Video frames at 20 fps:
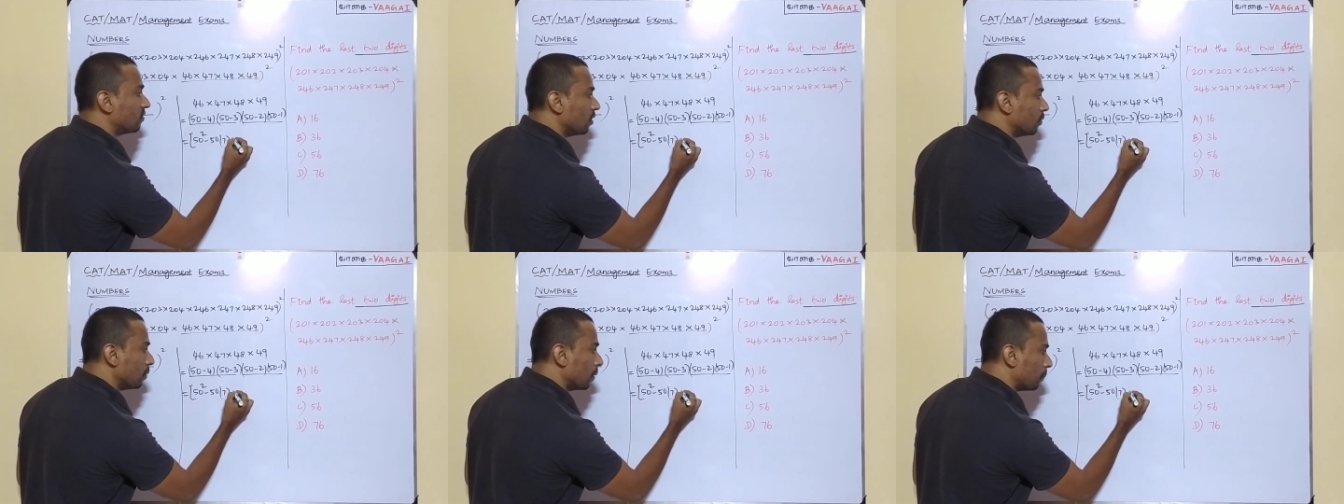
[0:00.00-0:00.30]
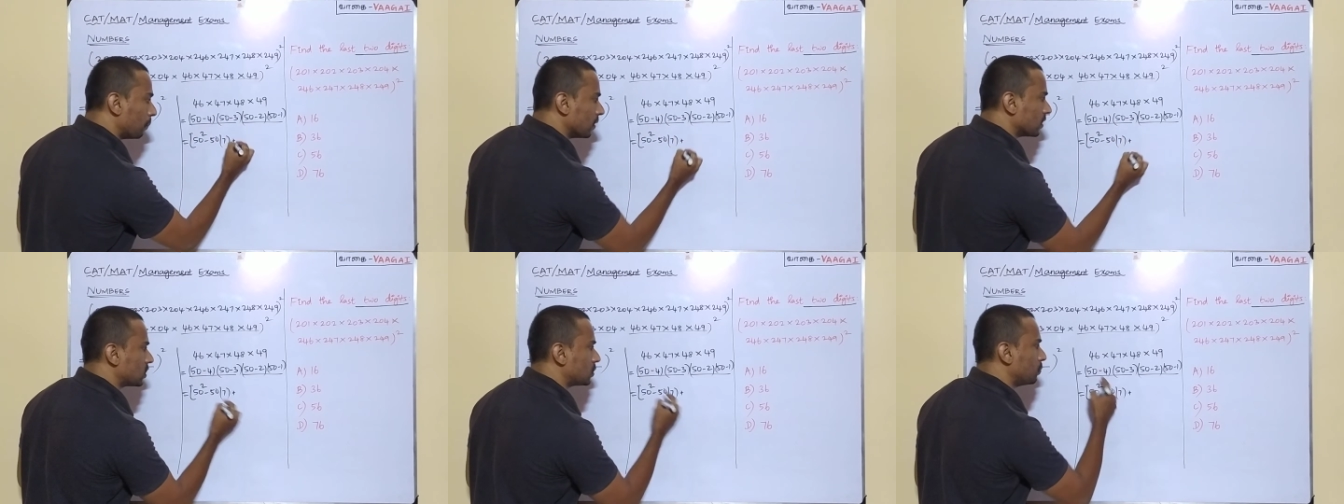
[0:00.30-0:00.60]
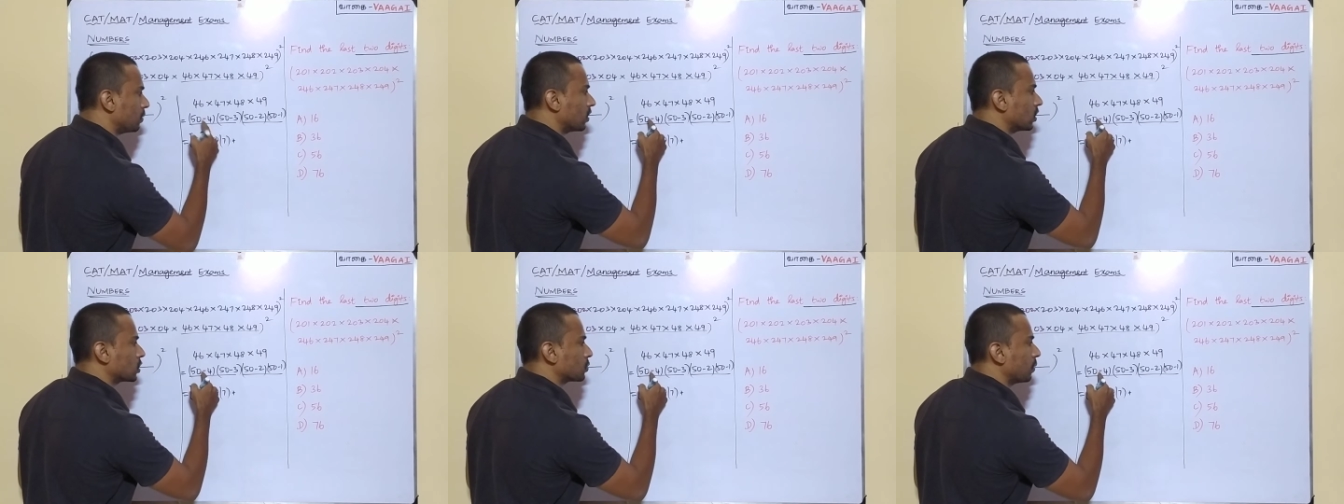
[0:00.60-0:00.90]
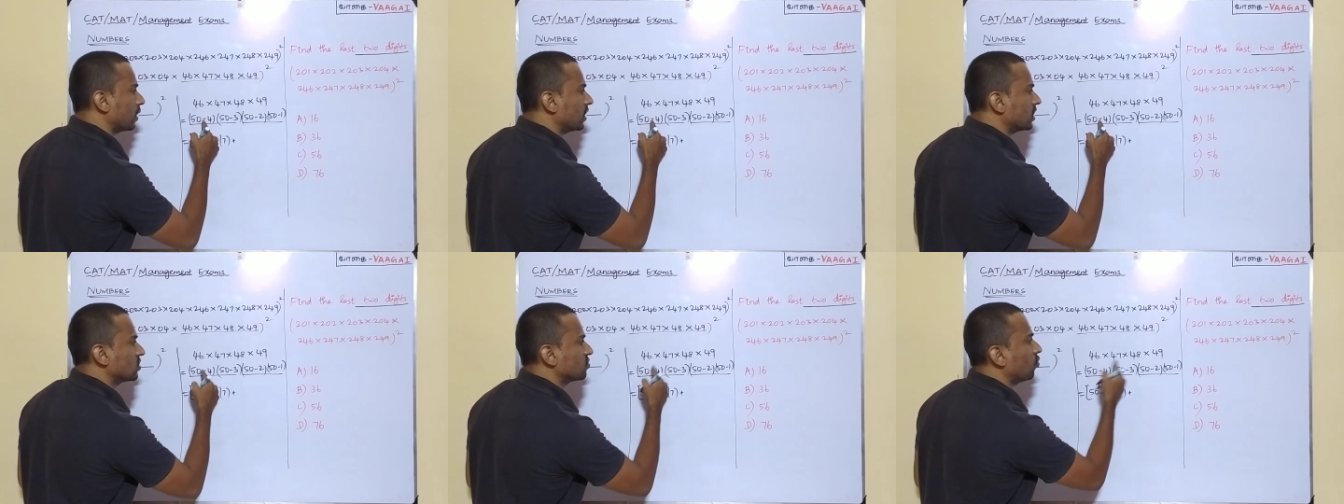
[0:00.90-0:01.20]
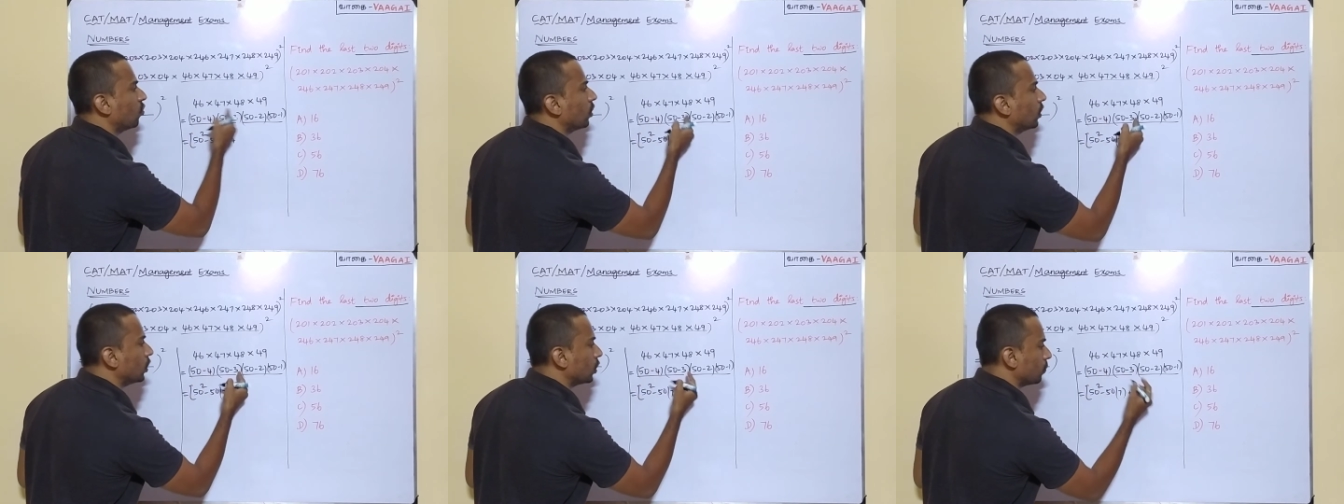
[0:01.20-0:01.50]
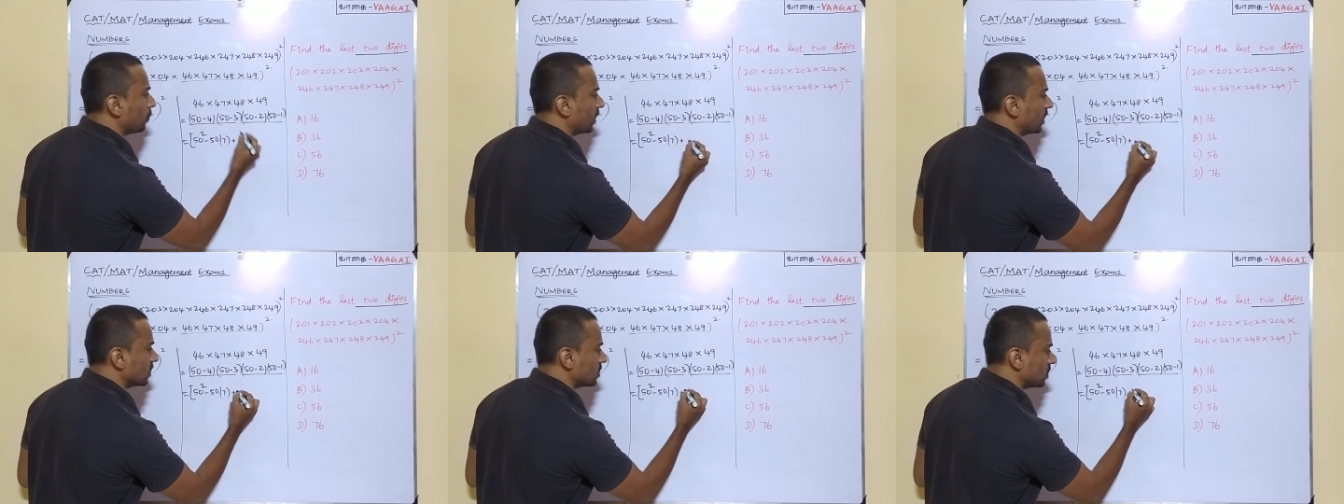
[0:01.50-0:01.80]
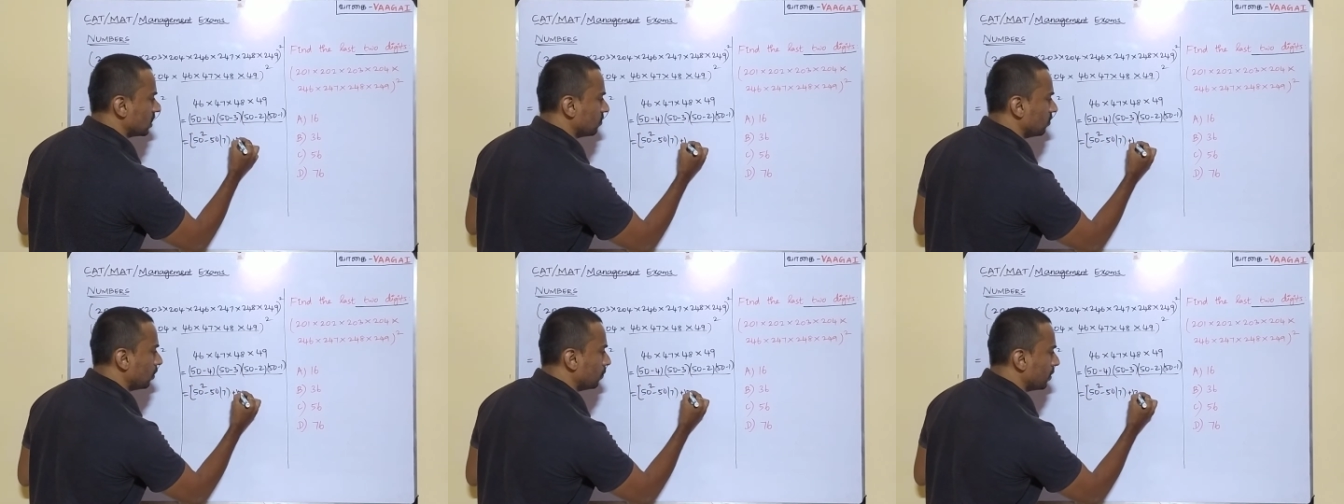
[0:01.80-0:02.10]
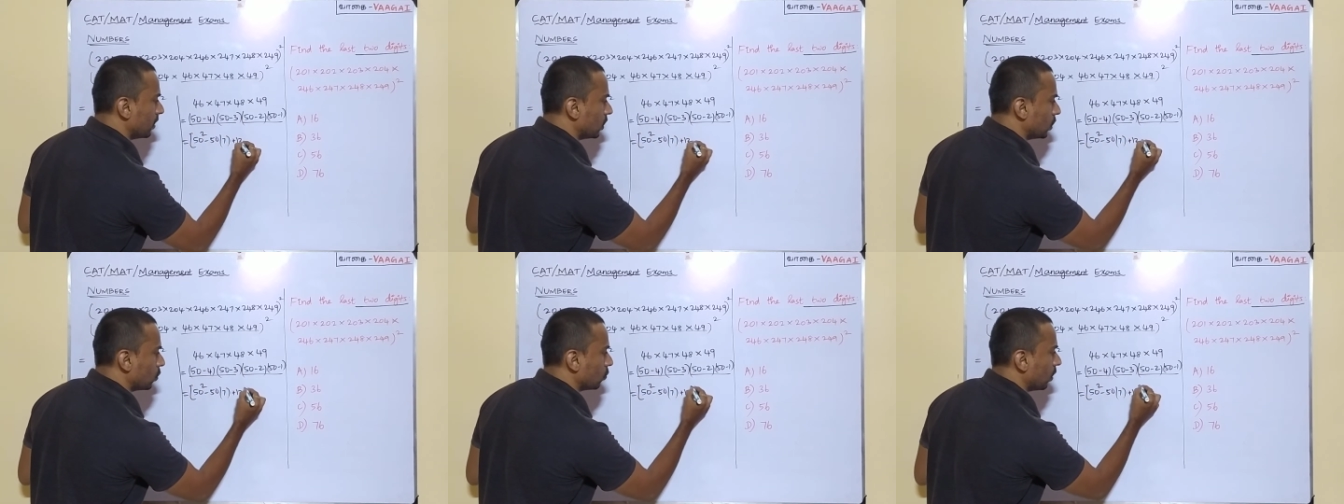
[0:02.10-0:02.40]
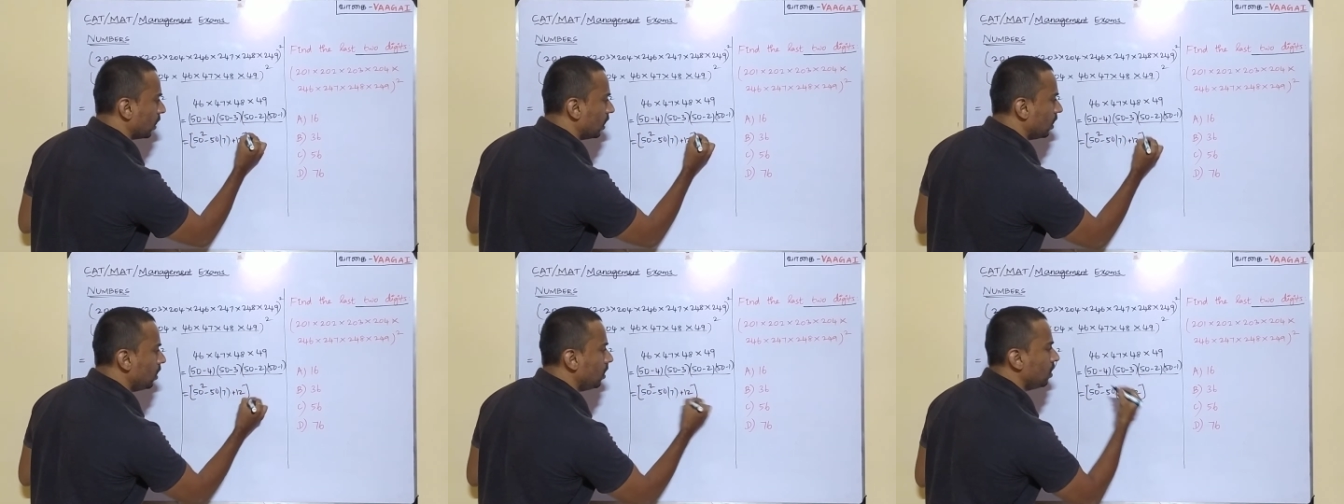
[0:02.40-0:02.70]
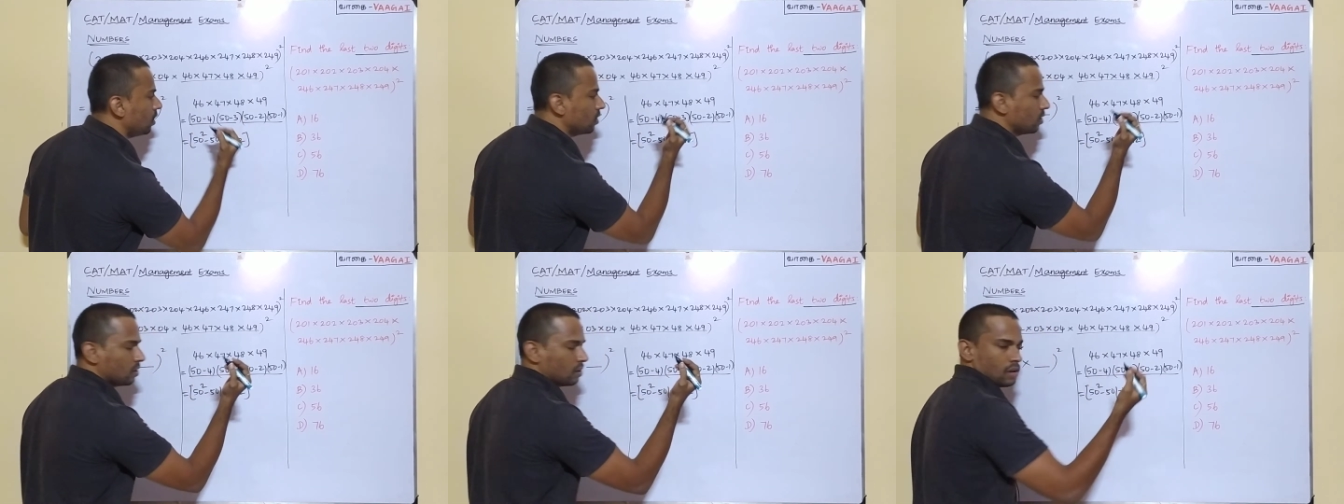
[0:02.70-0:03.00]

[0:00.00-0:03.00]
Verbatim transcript: it will be plus because minus 4 into minus 3 will be 12.